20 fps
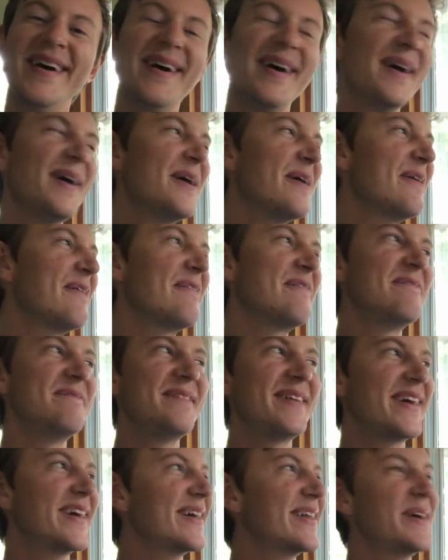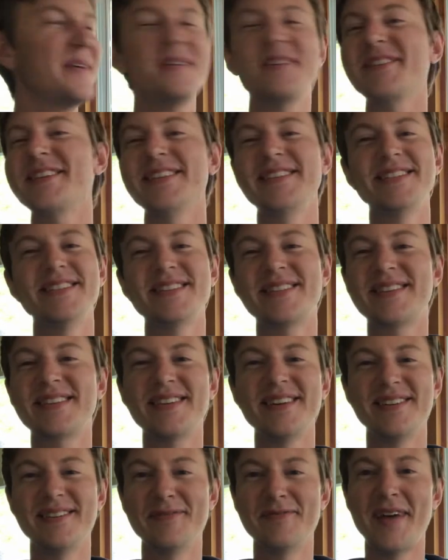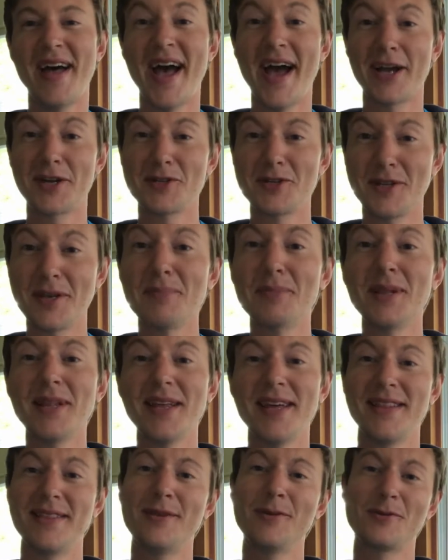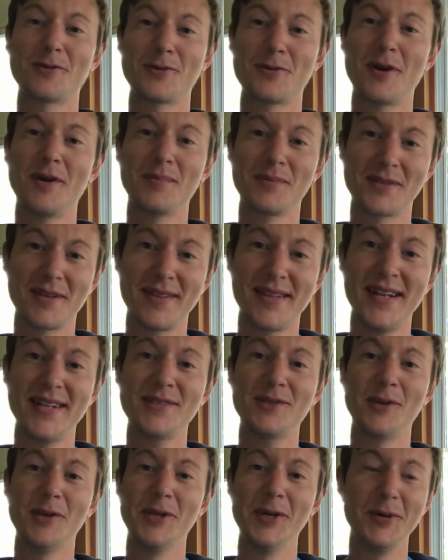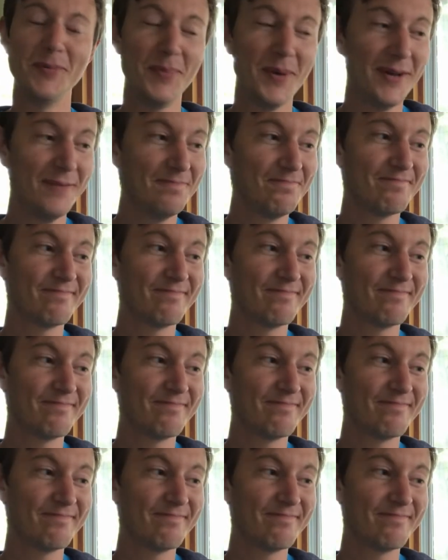oh man, I wish I just could have actually played those drums on that solo, but